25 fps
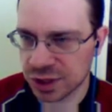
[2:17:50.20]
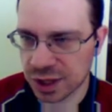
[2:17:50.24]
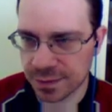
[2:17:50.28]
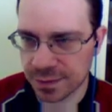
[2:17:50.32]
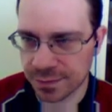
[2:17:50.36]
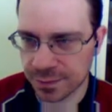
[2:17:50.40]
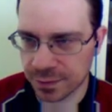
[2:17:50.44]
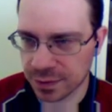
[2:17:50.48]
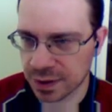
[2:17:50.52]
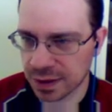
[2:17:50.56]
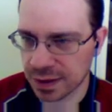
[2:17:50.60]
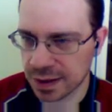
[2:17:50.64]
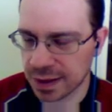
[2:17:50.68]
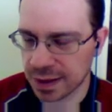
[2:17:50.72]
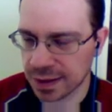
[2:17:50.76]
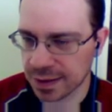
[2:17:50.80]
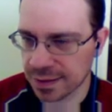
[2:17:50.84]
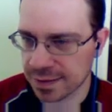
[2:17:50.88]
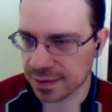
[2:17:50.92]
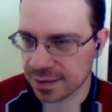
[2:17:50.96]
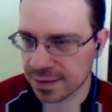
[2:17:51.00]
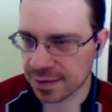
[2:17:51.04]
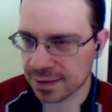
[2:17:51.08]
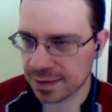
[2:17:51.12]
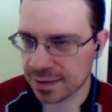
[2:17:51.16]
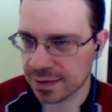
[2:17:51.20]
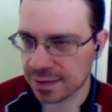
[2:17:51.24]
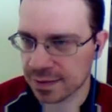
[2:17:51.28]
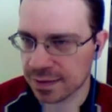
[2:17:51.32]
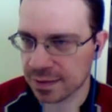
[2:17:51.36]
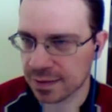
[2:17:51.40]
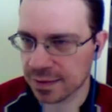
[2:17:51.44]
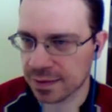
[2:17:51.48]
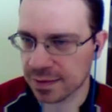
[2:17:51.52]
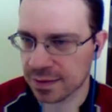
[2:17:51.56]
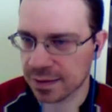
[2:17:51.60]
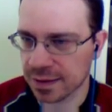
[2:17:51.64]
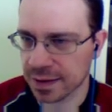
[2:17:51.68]
just for the
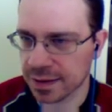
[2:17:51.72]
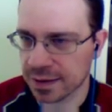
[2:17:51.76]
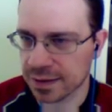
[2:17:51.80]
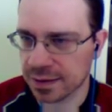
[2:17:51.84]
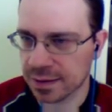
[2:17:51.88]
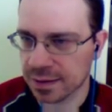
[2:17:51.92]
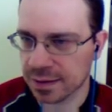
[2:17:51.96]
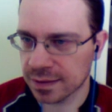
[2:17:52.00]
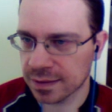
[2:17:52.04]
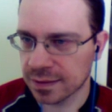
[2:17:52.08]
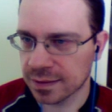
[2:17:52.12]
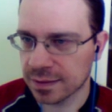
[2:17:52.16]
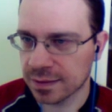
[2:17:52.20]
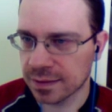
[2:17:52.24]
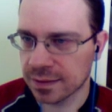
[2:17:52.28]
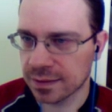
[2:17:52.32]
noise's sake.